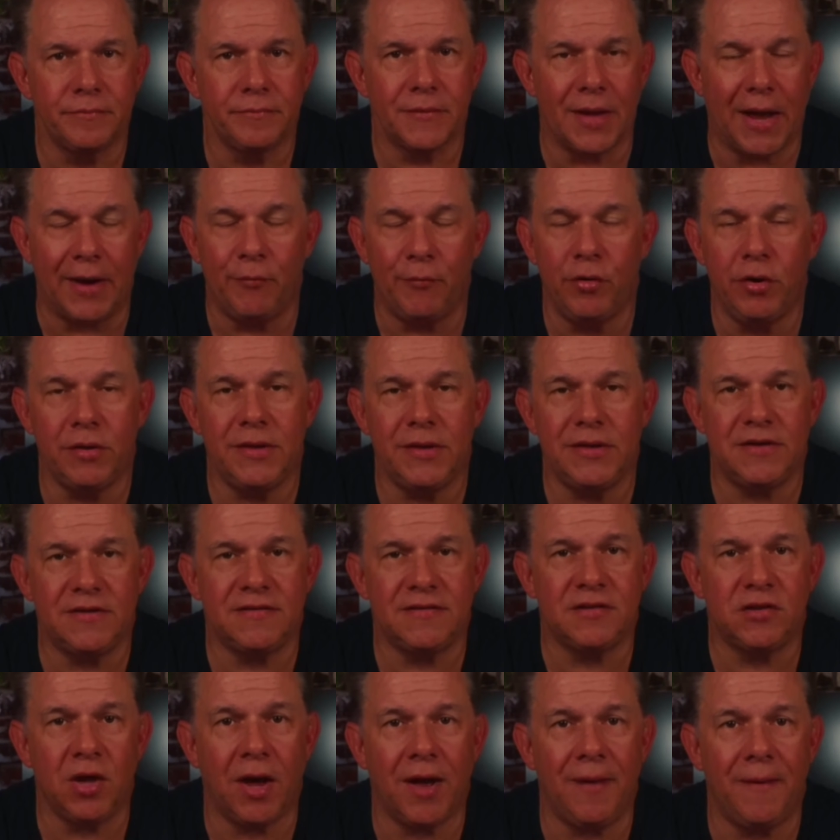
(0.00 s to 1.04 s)
I really
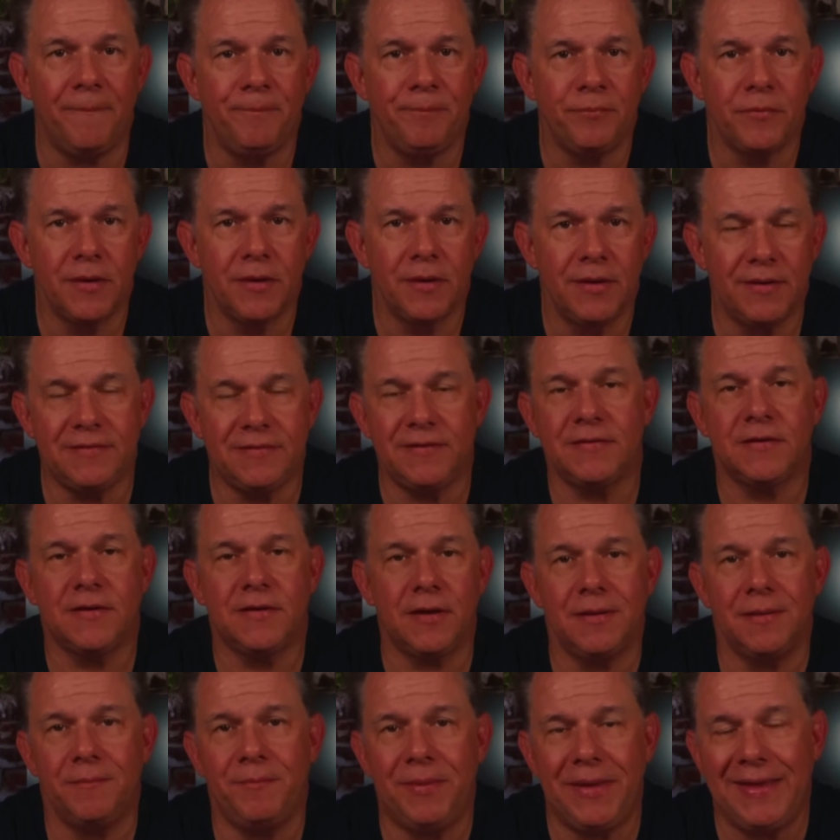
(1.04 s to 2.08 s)
just thought this is
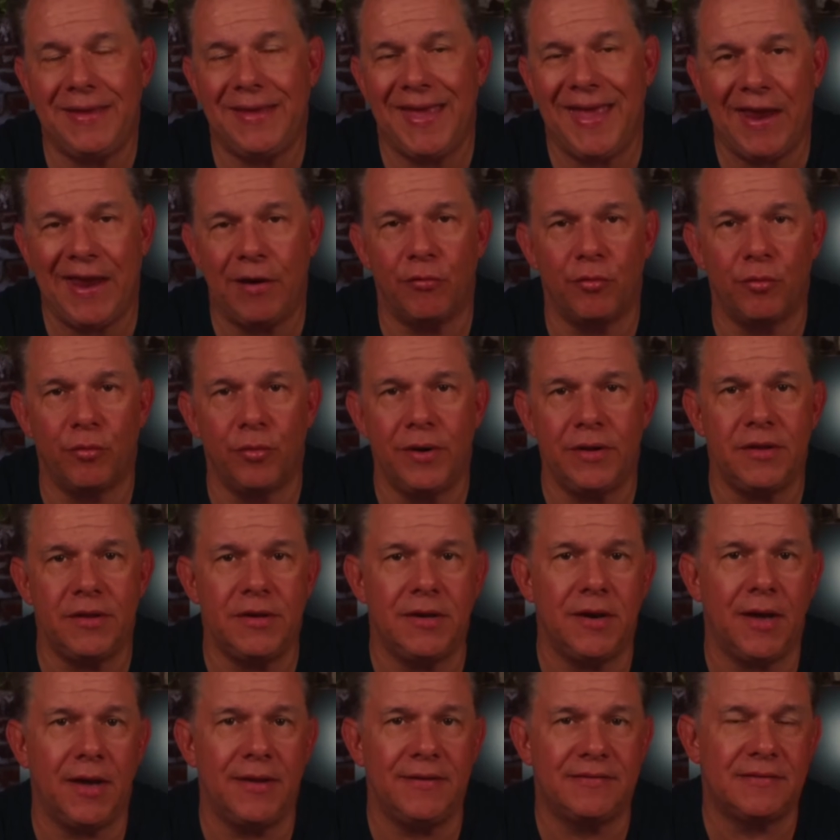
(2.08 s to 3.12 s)
going to be a really
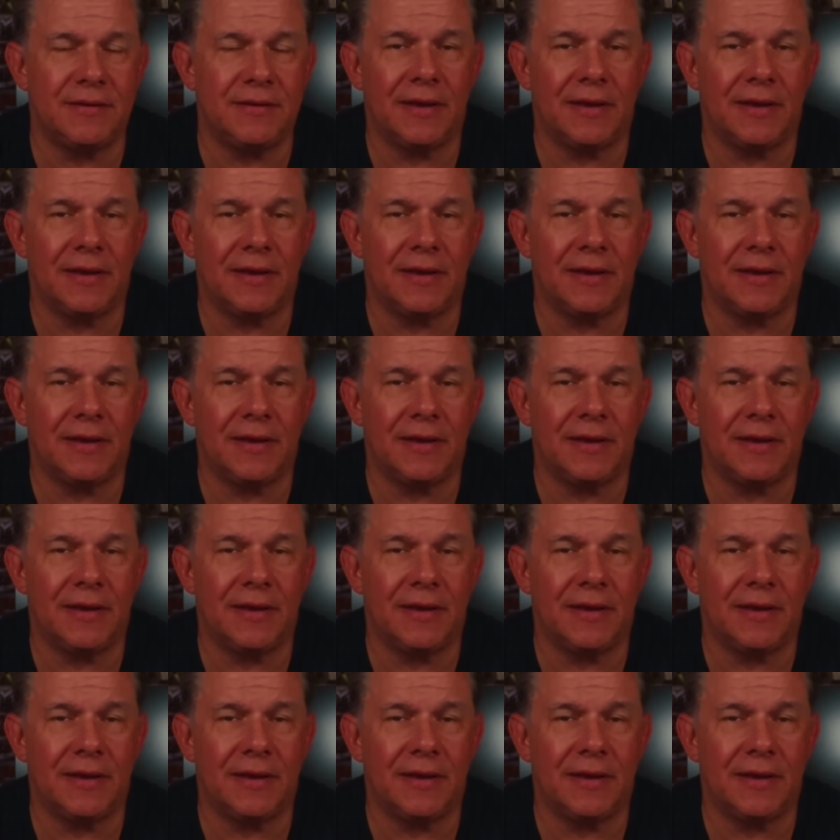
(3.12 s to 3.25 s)
nice